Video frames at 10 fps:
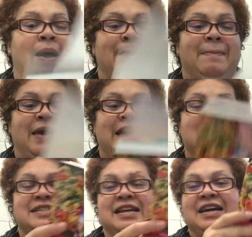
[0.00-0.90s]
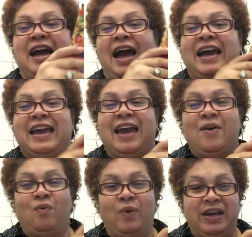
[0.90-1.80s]
Amazing. I
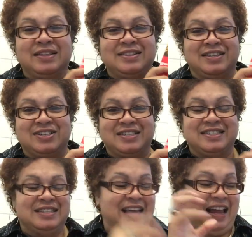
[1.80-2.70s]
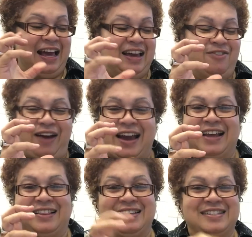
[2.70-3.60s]
can't wait to just get a crack
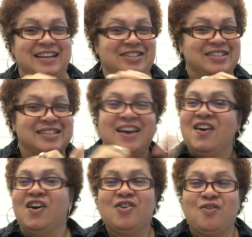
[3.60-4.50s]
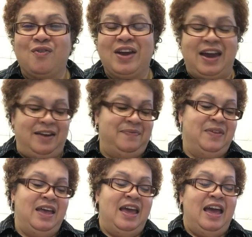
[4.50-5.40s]
at this and just create.
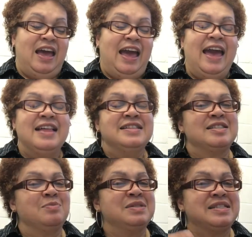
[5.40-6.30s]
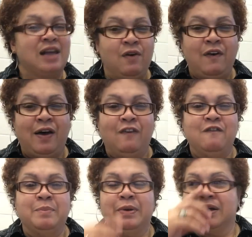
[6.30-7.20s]
And some self-help
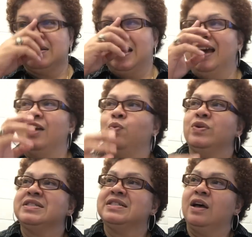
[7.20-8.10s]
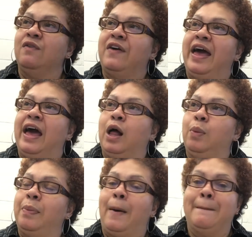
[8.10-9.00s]
books. And with
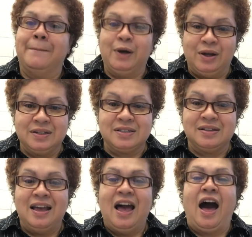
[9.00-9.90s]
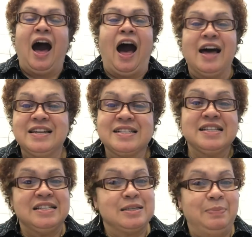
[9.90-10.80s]
self-help books,
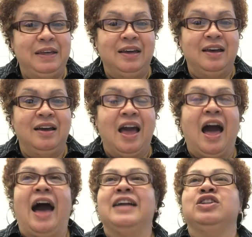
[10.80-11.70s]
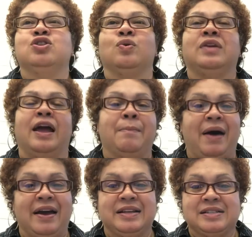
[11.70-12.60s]
honestly speaking, I don't like
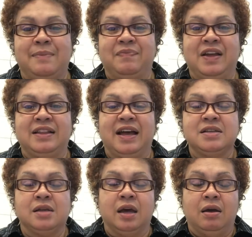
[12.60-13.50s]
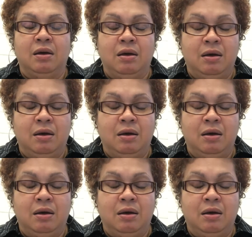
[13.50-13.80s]
buying something that's like,